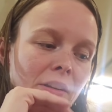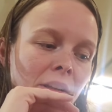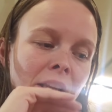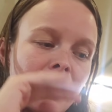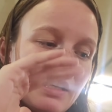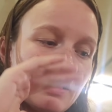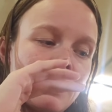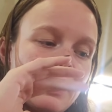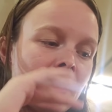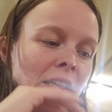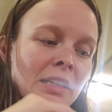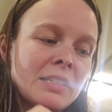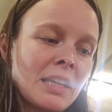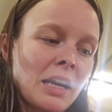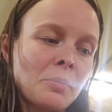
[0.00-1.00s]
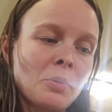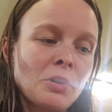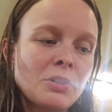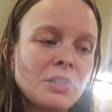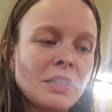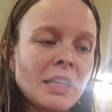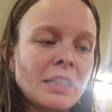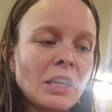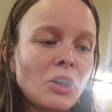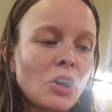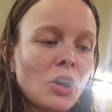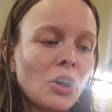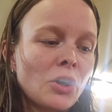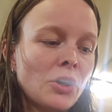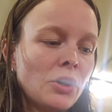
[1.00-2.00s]
like the exact person that they
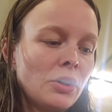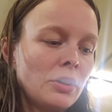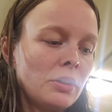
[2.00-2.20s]
are.